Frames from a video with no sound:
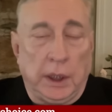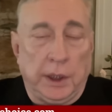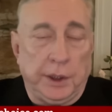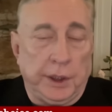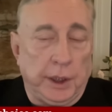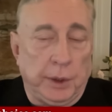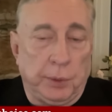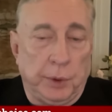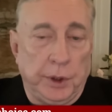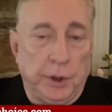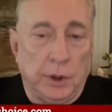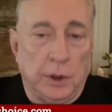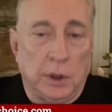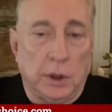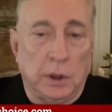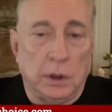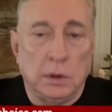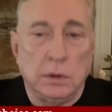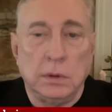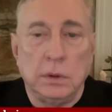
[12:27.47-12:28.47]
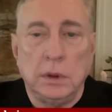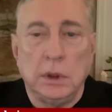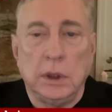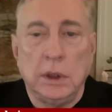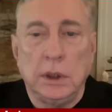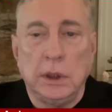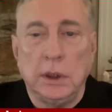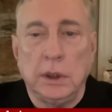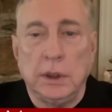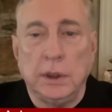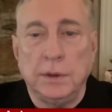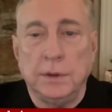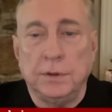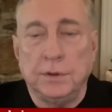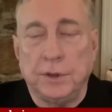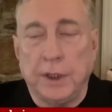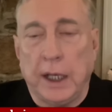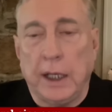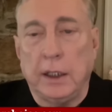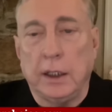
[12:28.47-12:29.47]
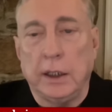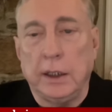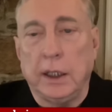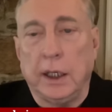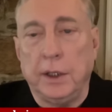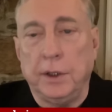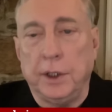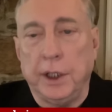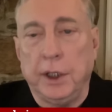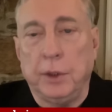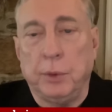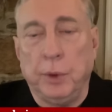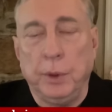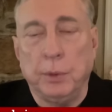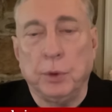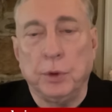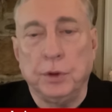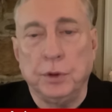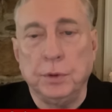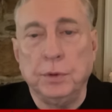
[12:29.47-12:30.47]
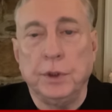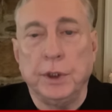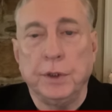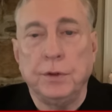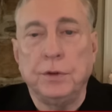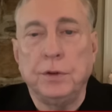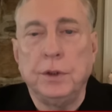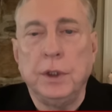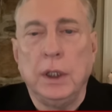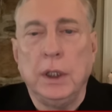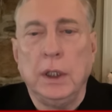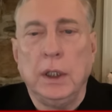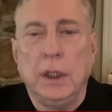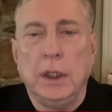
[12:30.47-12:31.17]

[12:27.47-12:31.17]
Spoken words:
I think we are. And sadly, I think we will do this.